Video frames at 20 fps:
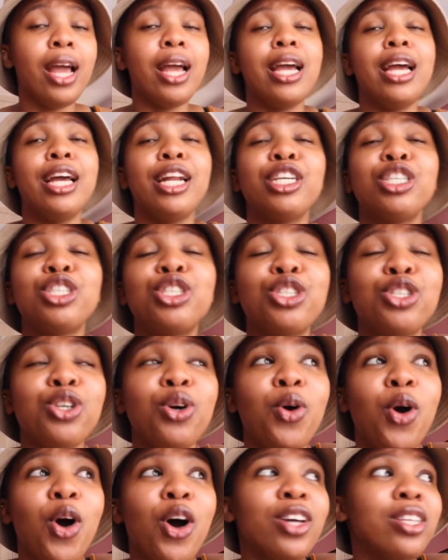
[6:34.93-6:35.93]
It is
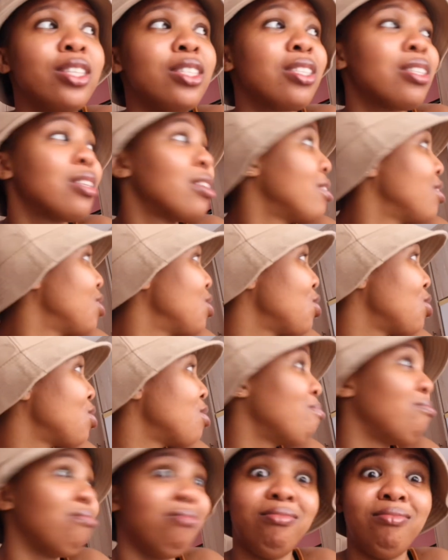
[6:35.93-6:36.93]
so hot.
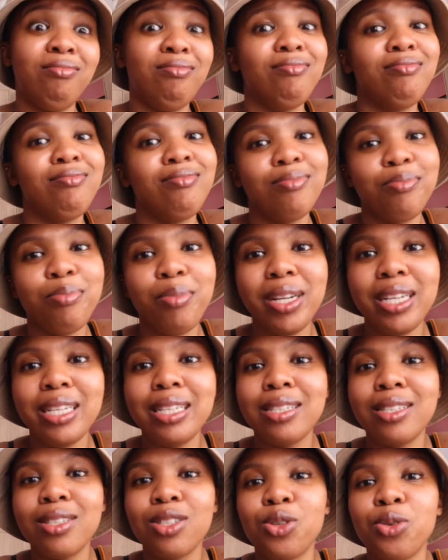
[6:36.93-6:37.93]
Please